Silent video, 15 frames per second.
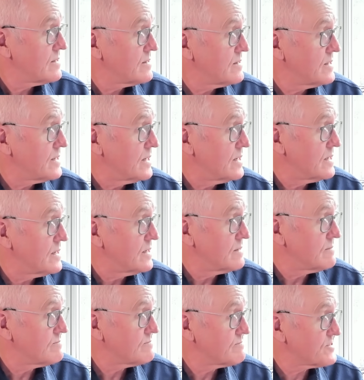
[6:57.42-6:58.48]
The
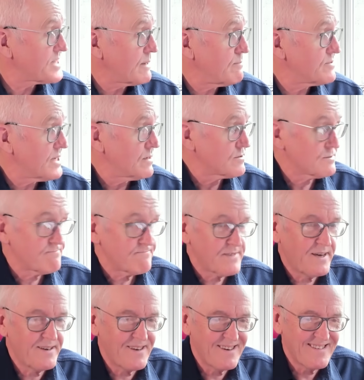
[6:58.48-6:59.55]
stem cells.
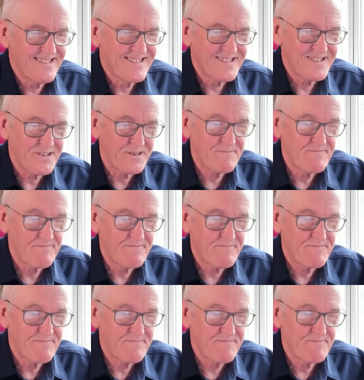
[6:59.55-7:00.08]
Sorry,